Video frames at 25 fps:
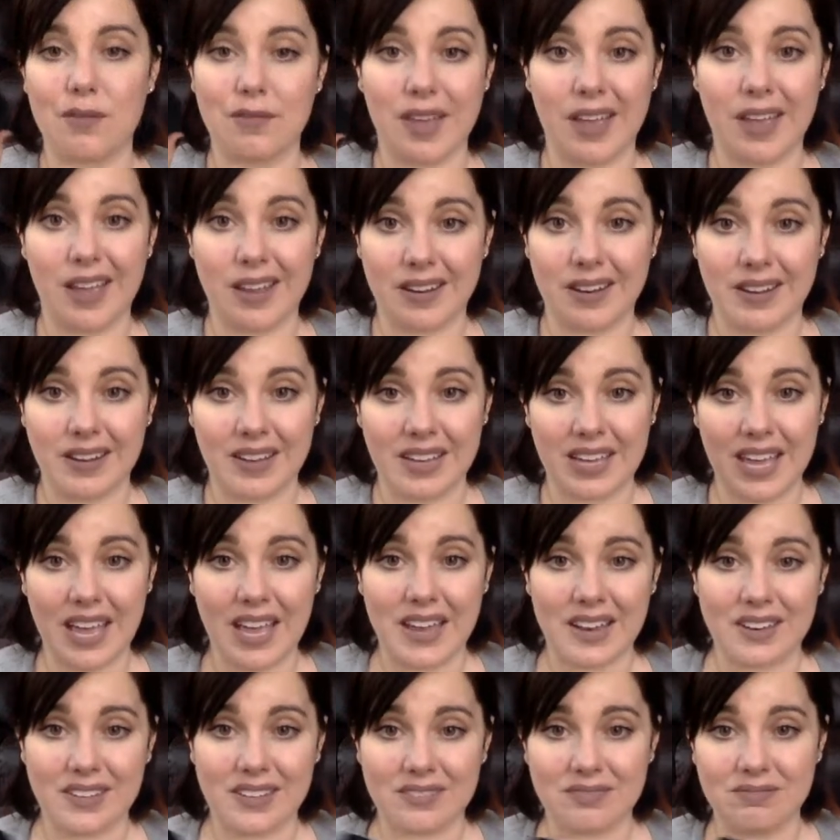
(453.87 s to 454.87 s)
And
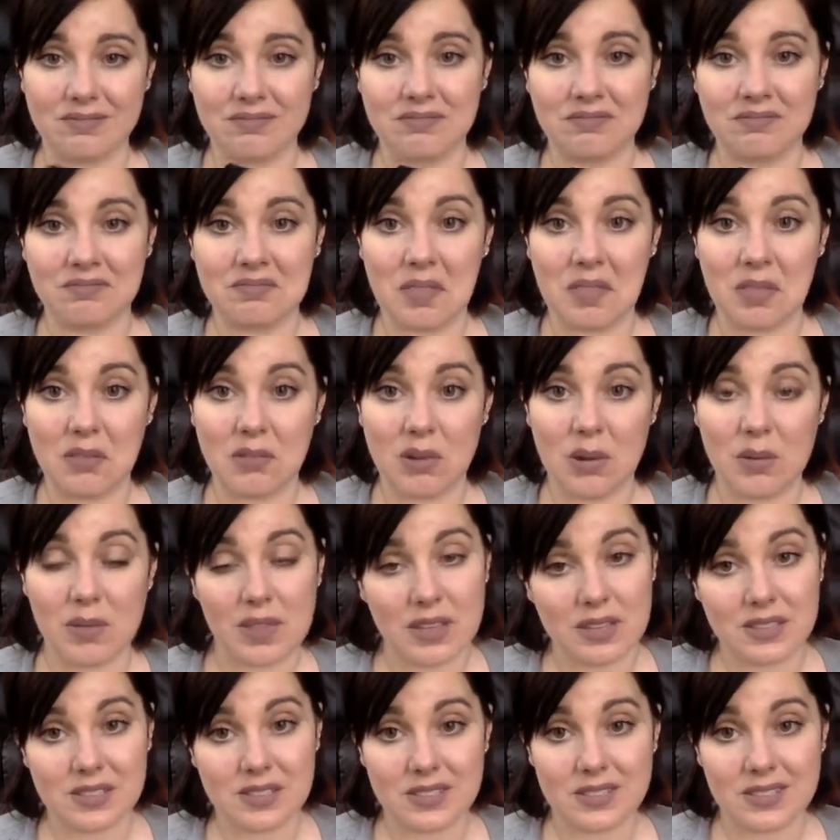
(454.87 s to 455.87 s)
again, throw
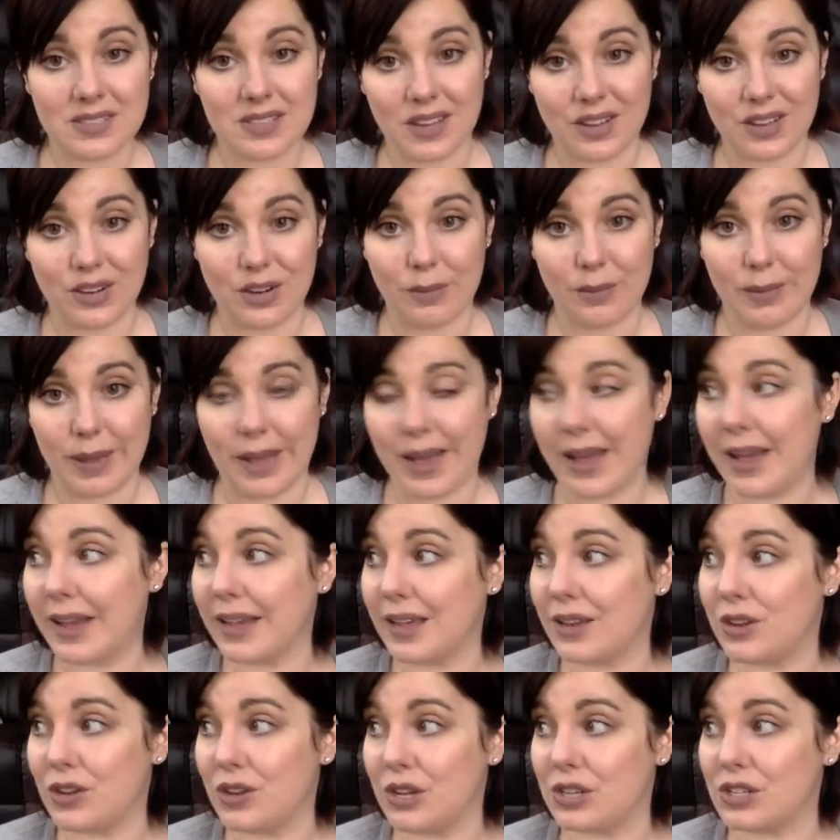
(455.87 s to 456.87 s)
this in your bag
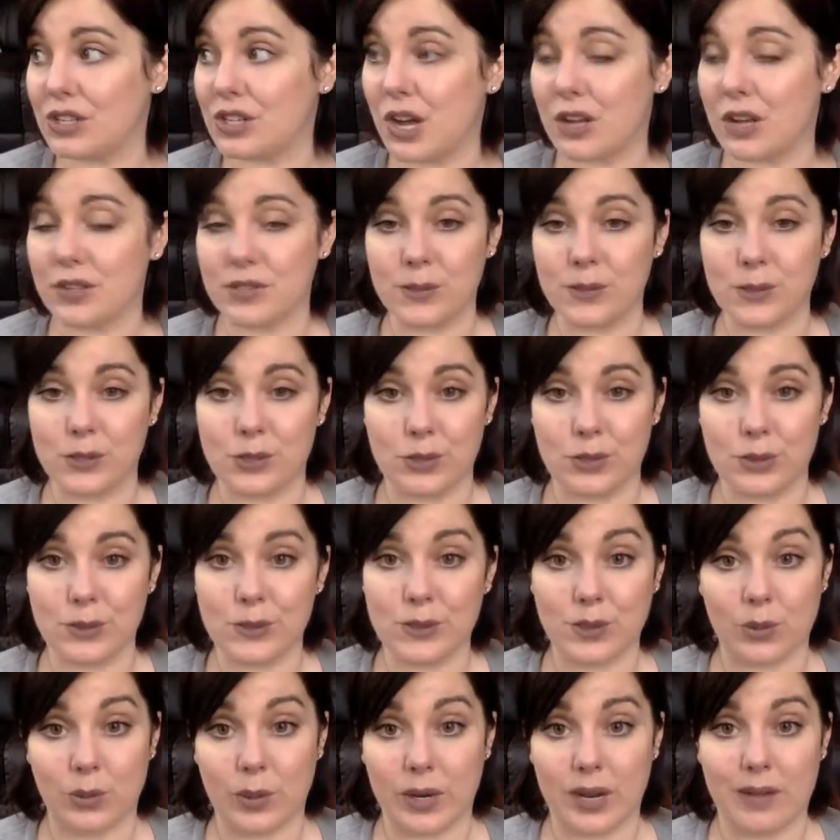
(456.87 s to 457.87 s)
and you can toss your shoes
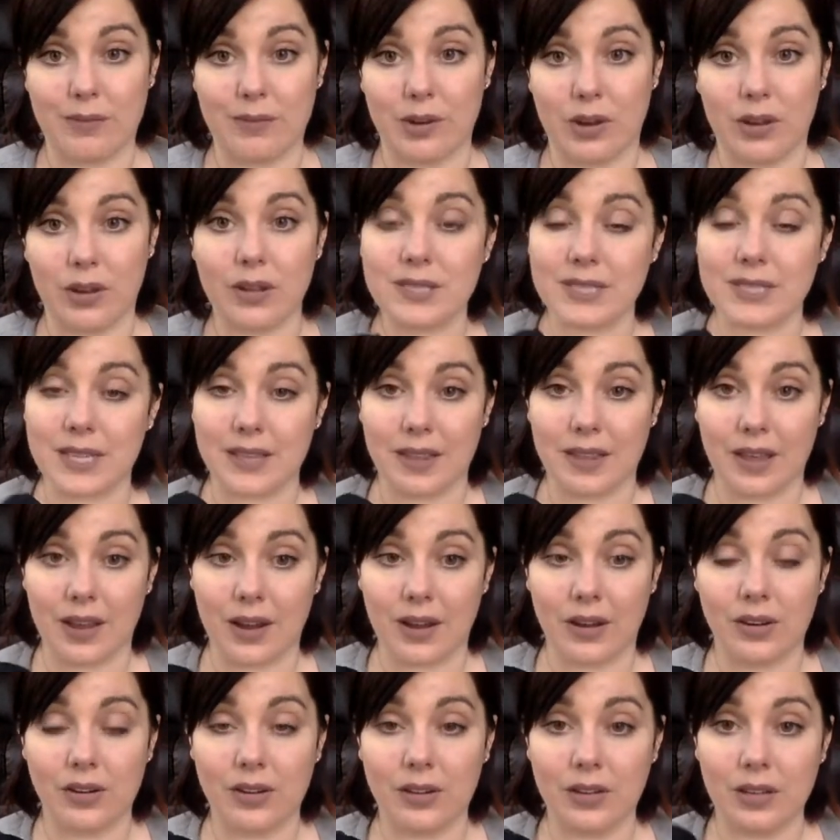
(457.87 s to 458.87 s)
or whatever else in
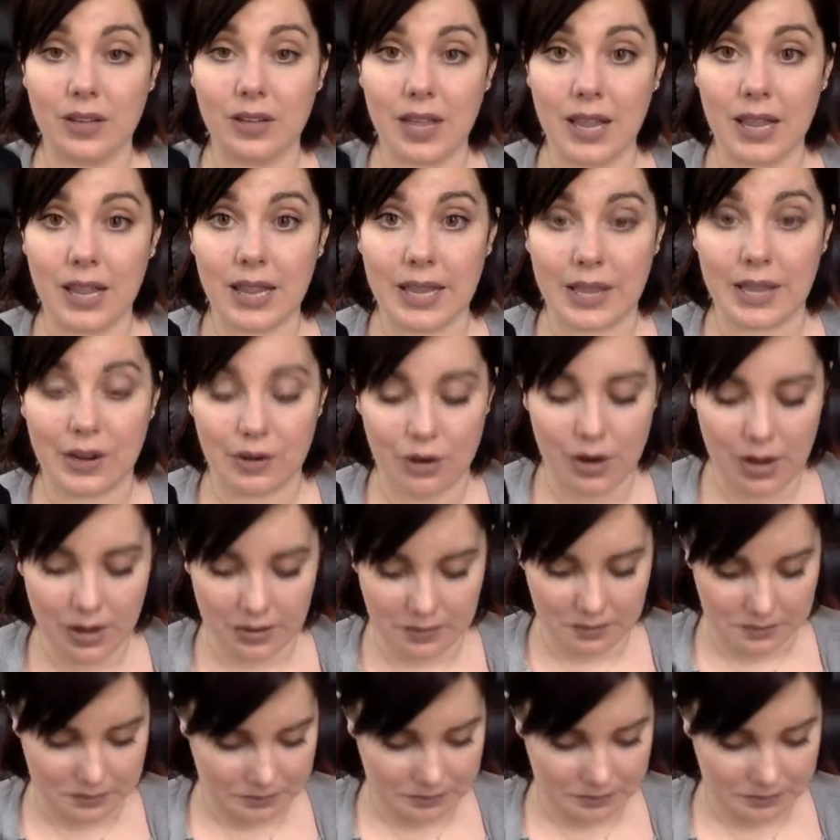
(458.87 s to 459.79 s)
there later on.